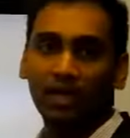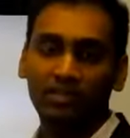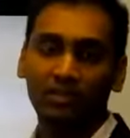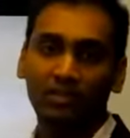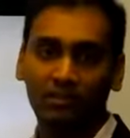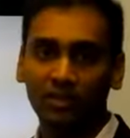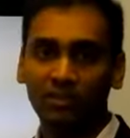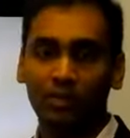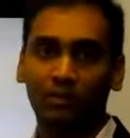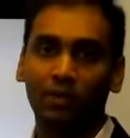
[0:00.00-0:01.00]
takes a
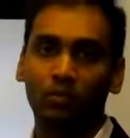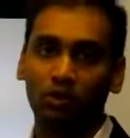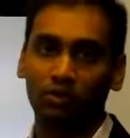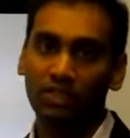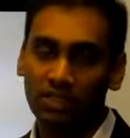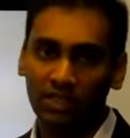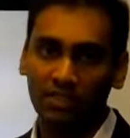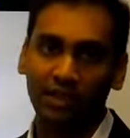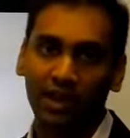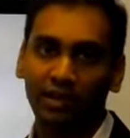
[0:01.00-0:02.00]
difference between what the engine
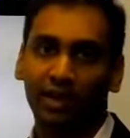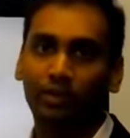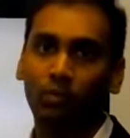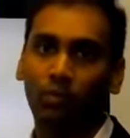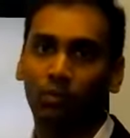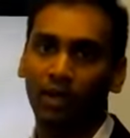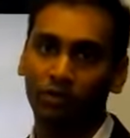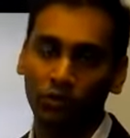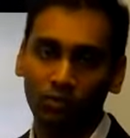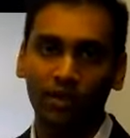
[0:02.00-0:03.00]
is at and where
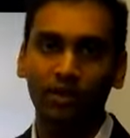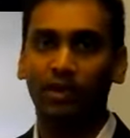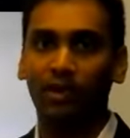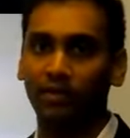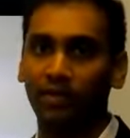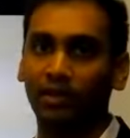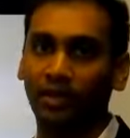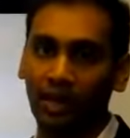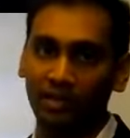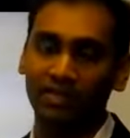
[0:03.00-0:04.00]
it should be, and then
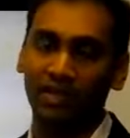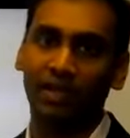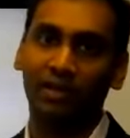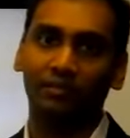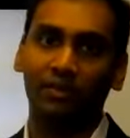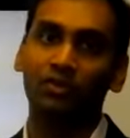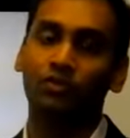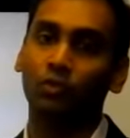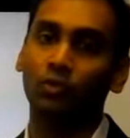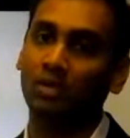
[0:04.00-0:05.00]
calculates that difference
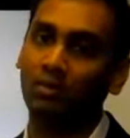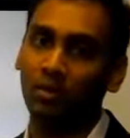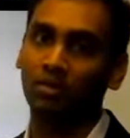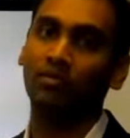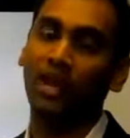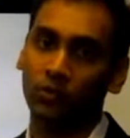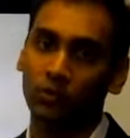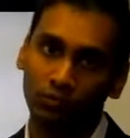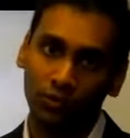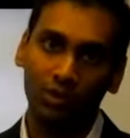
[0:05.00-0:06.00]
to give out the
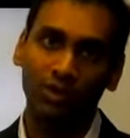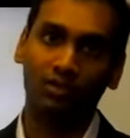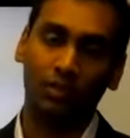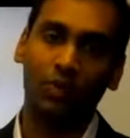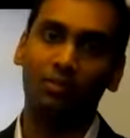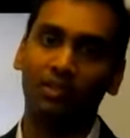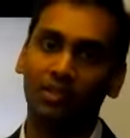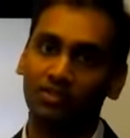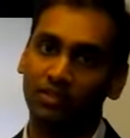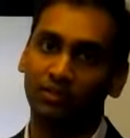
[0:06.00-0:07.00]
actual fuel that is required by the
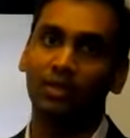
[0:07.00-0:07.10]
engine.